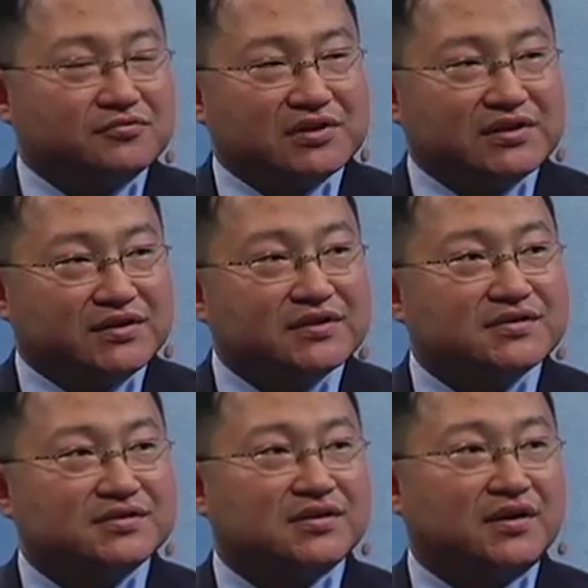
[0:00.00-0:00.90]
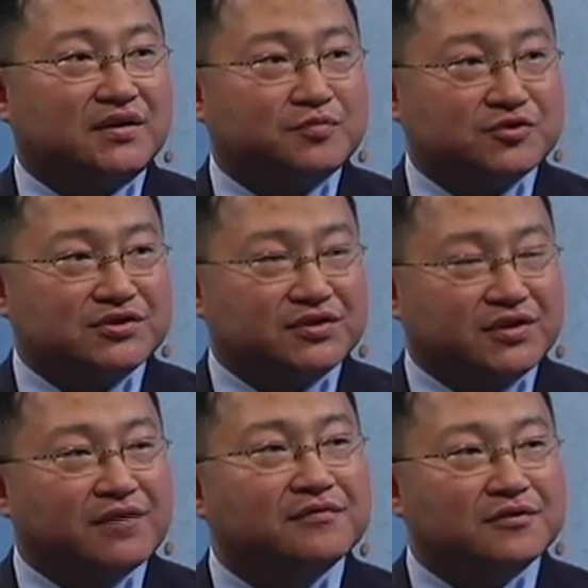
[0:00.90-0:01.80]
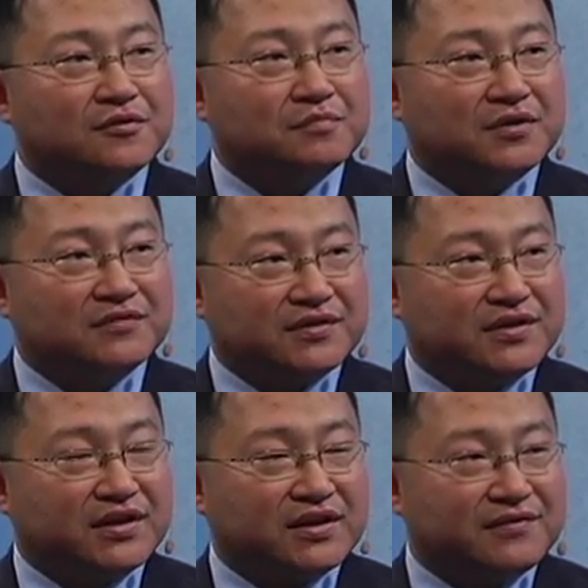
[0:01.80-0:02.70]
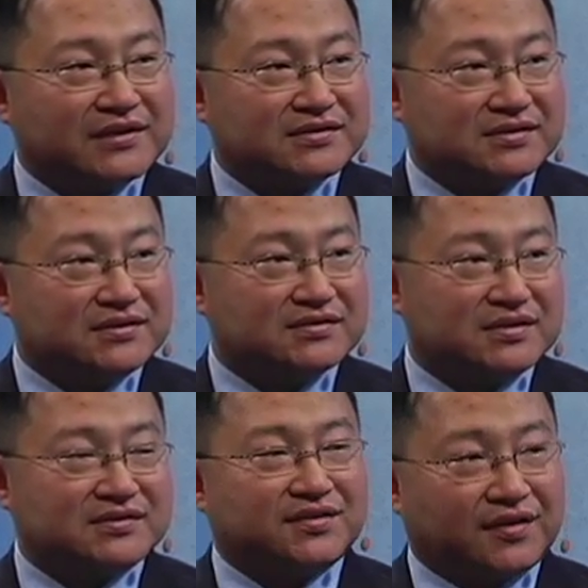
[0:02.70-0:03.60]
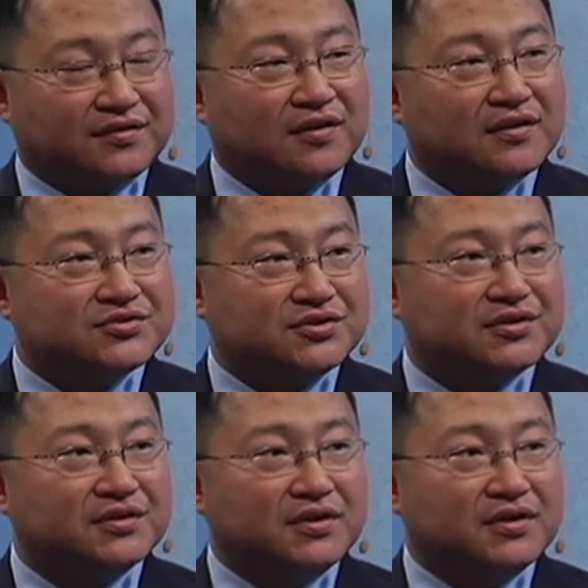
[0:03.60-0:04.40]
really is pushing the envelope of the DNA vaccines as a technology.